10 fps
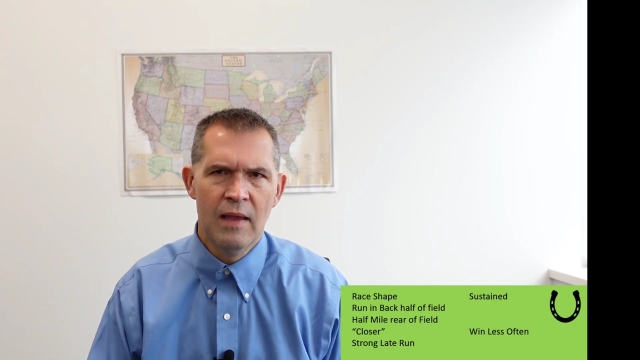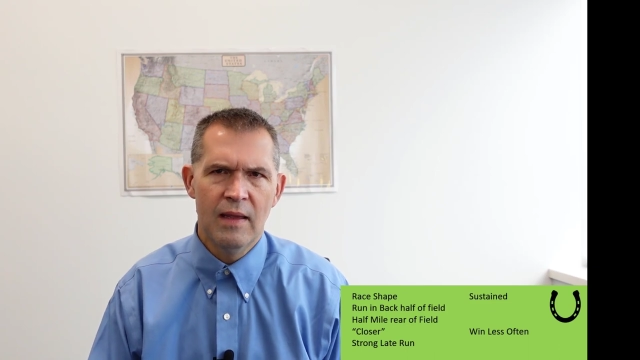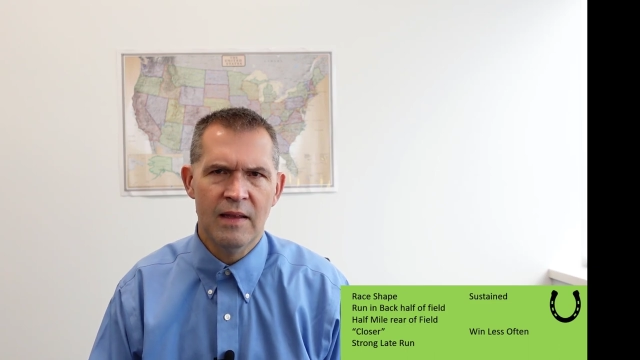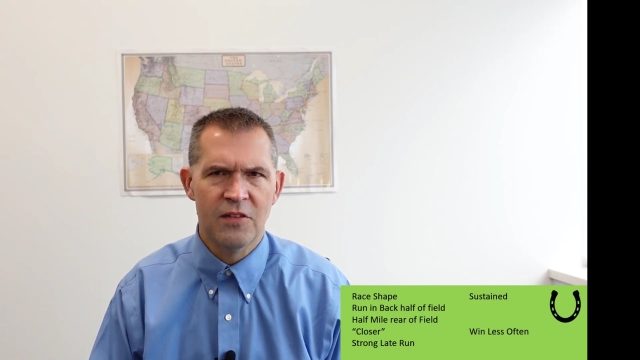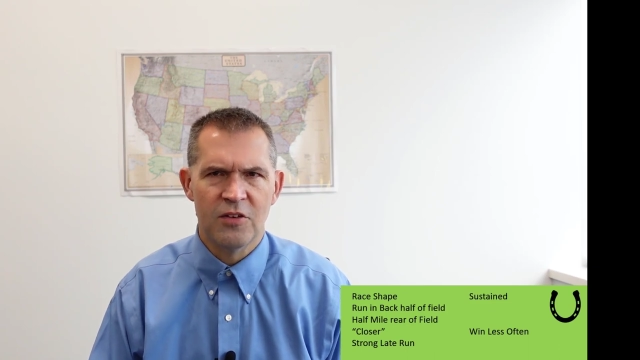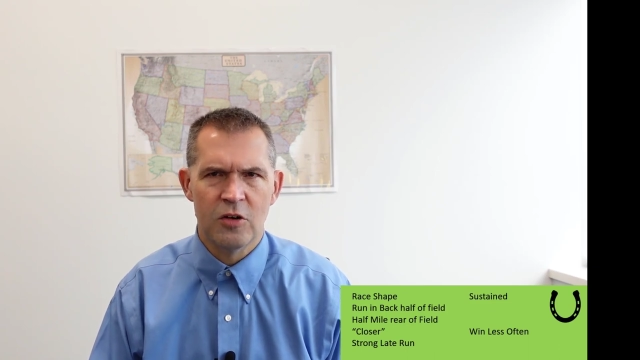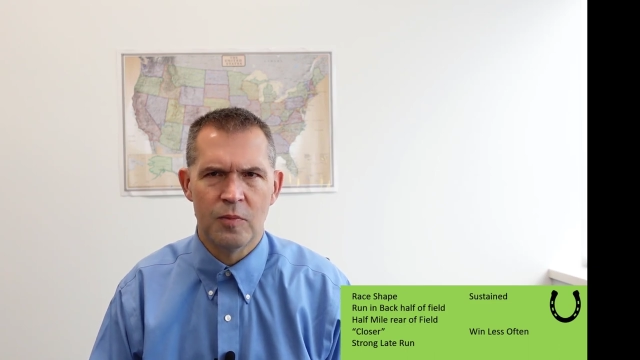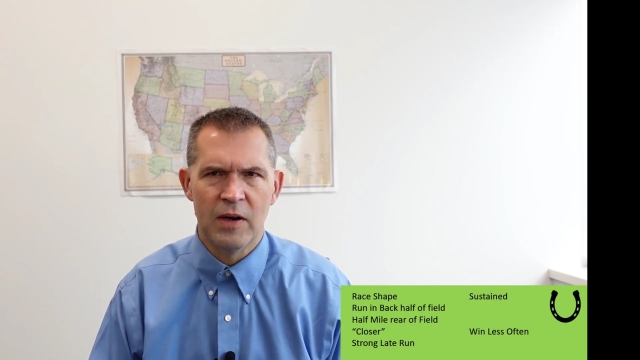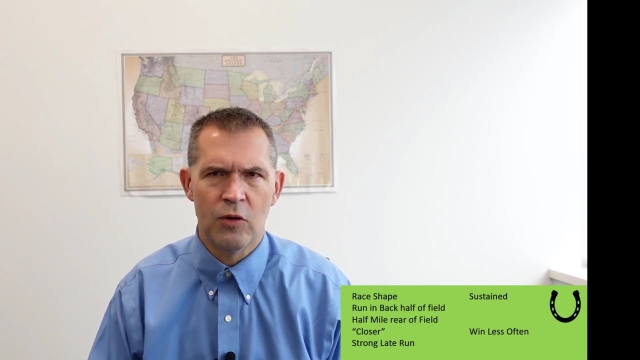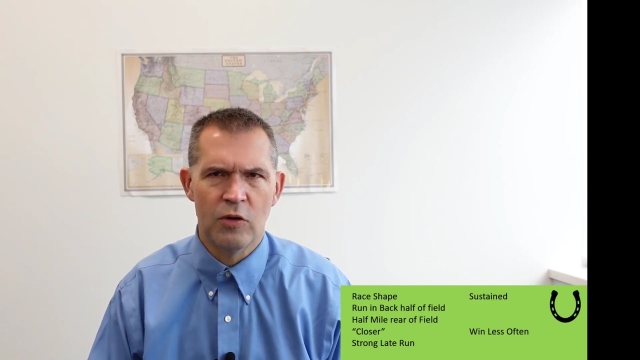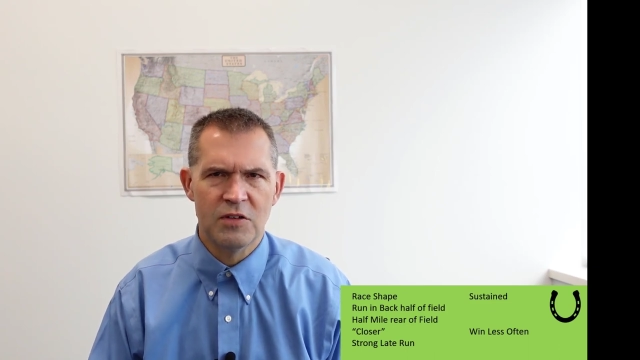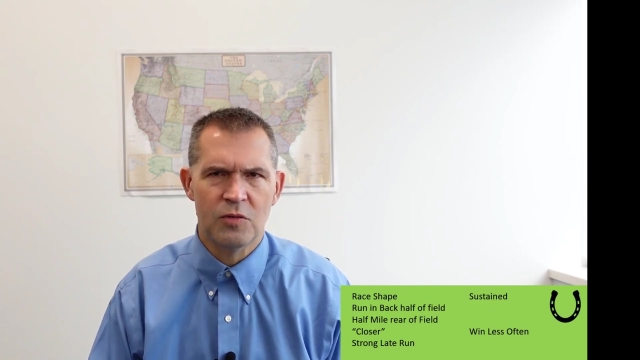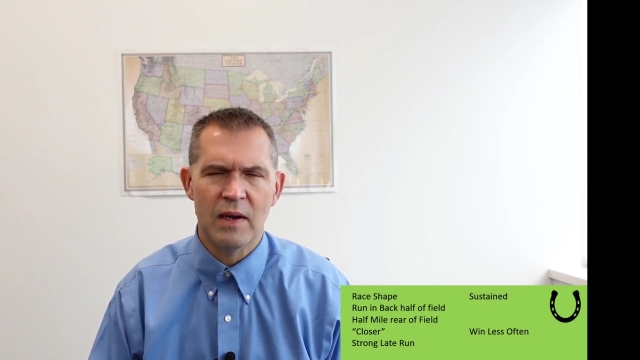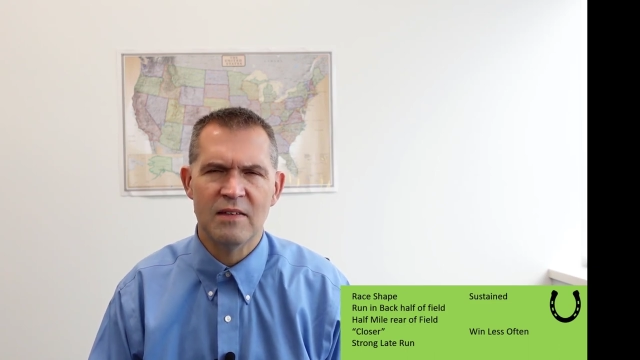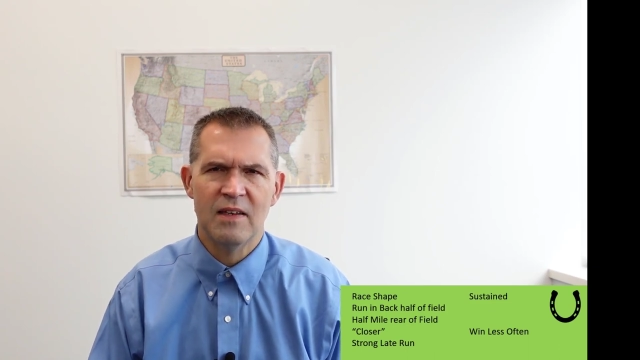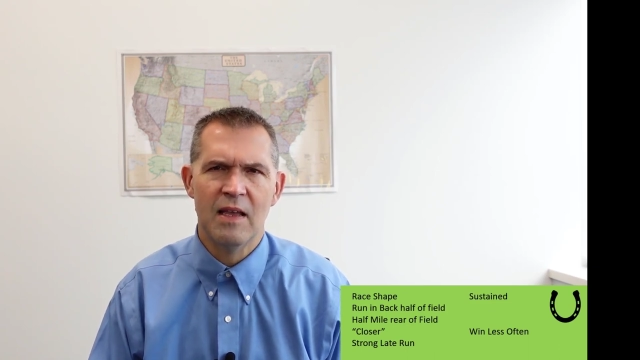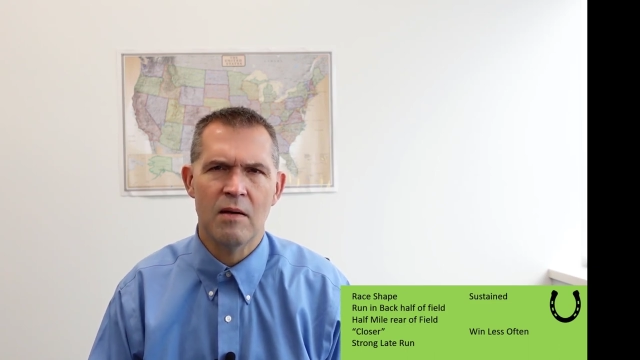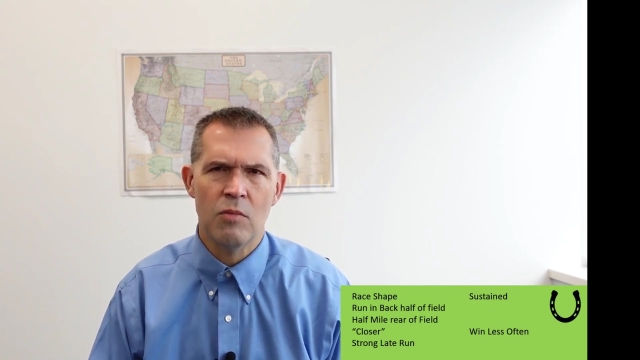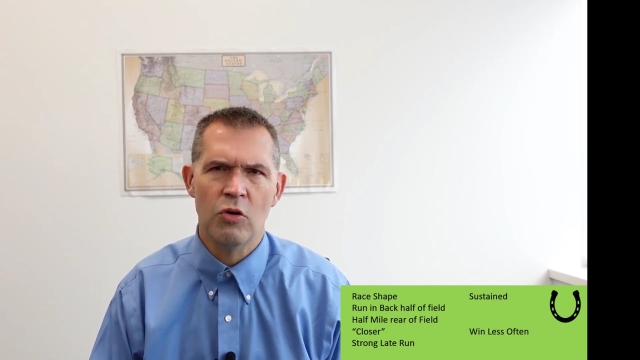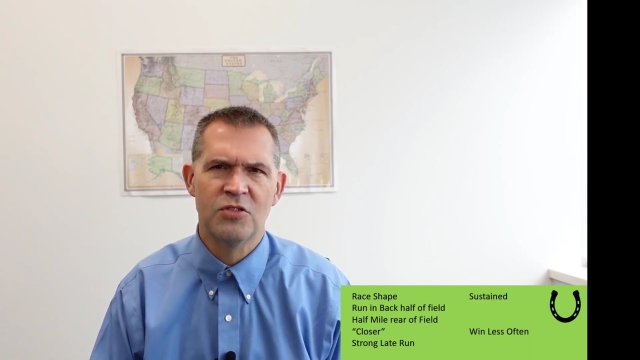in thoroughbred horse racing
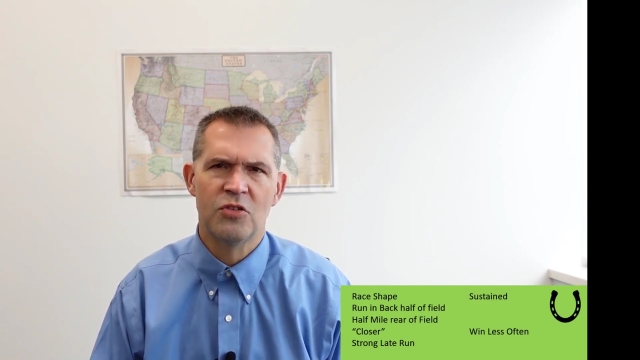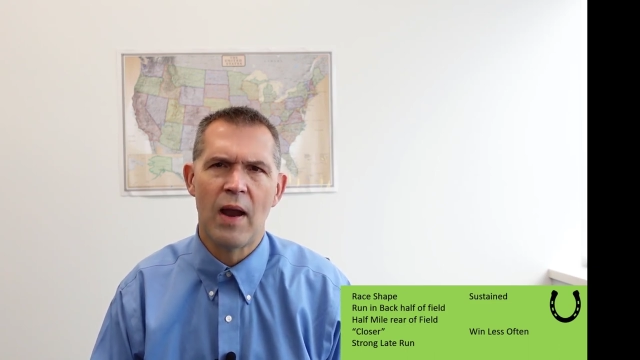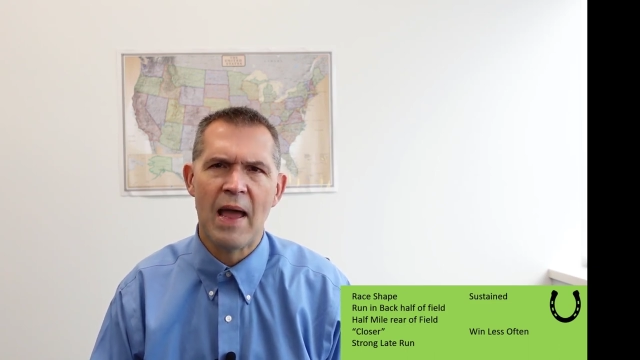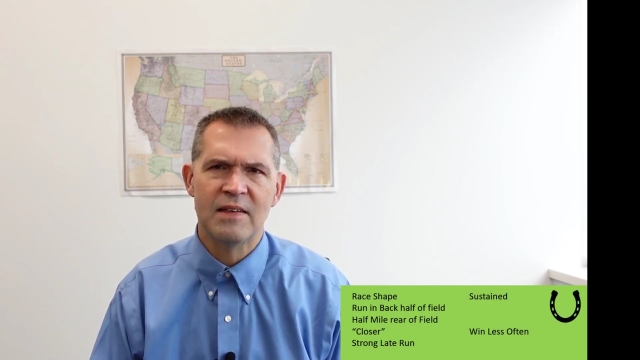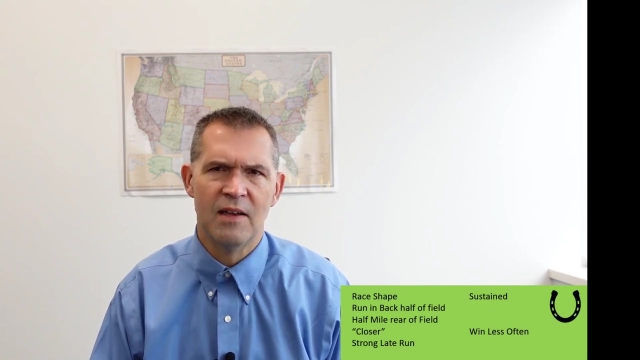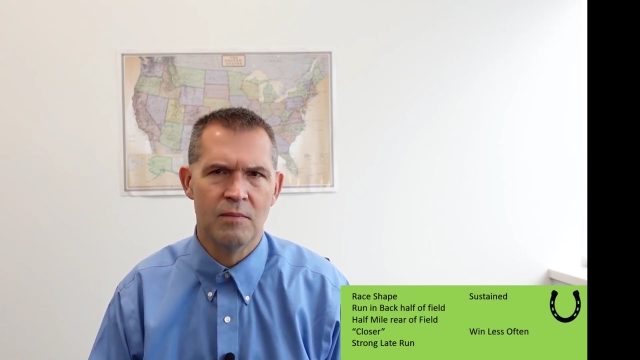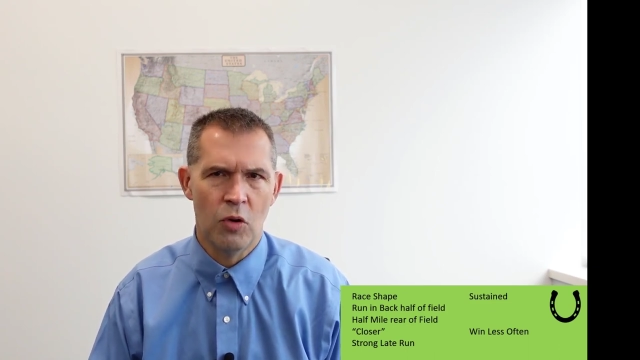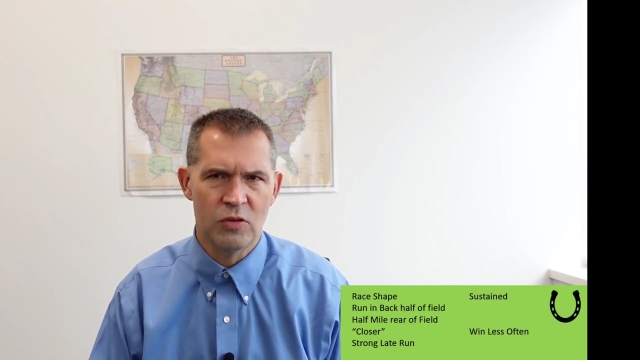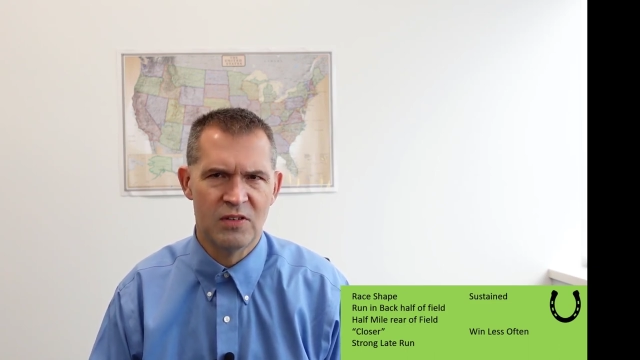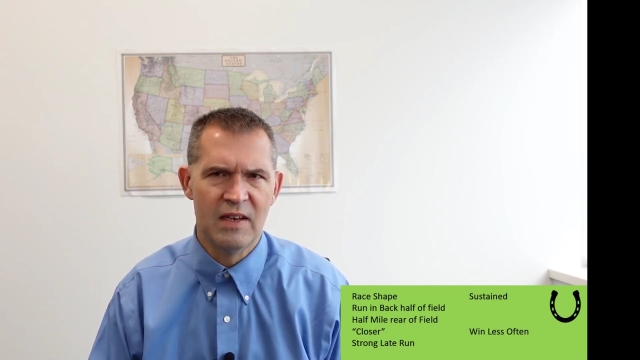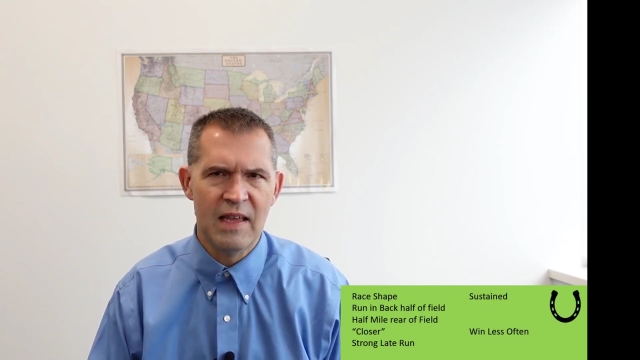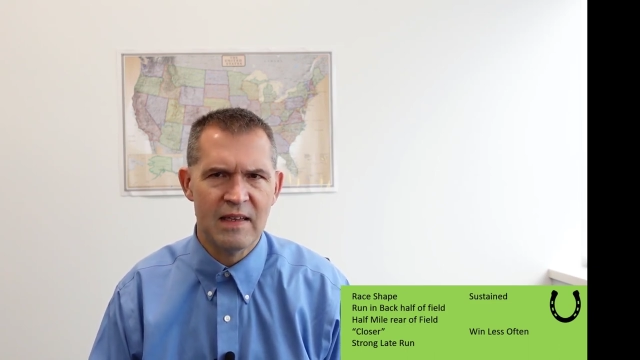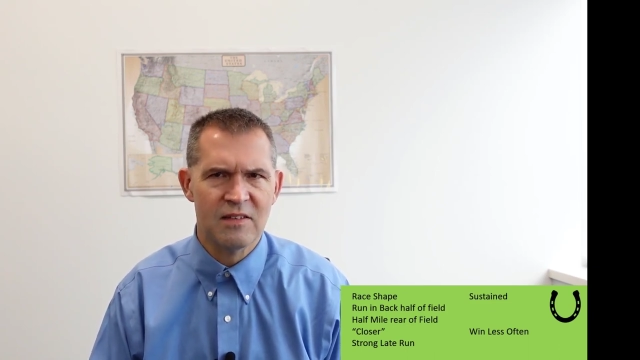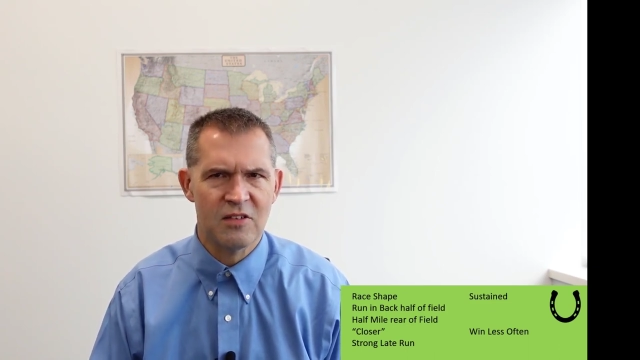at most tracks on most days.